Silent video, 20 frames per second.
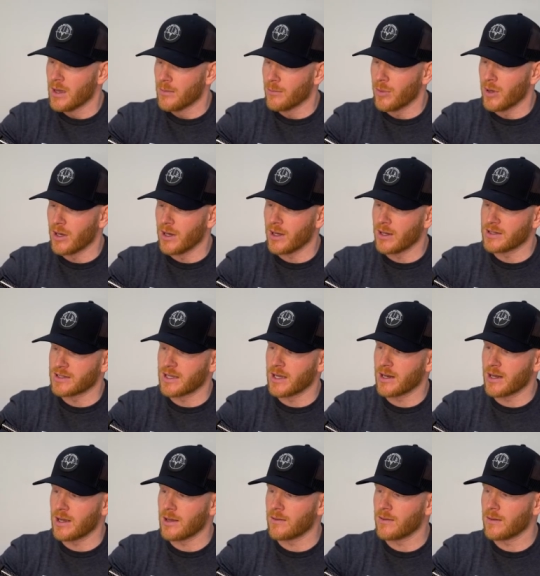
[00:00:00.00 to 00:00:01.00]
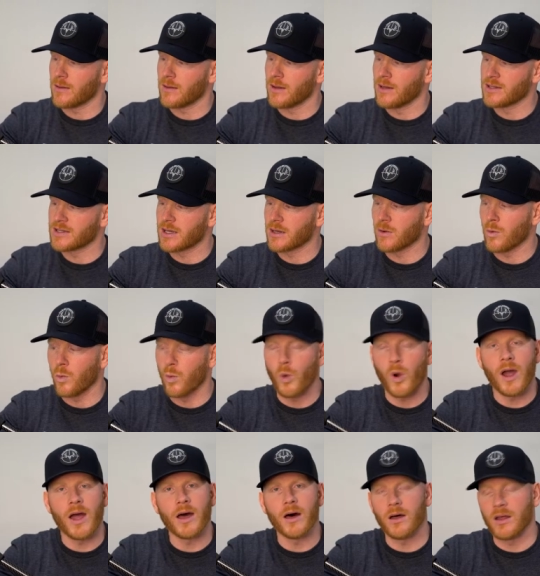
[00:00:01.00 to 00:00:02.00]
but it's going to it's going to
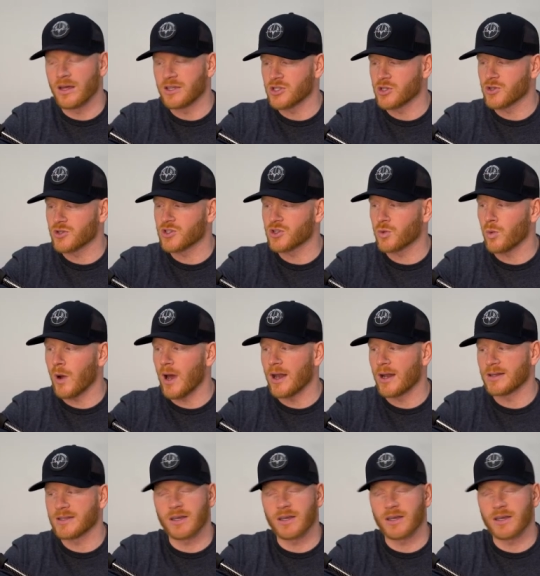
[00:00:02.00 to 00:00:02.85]
well as you sweat.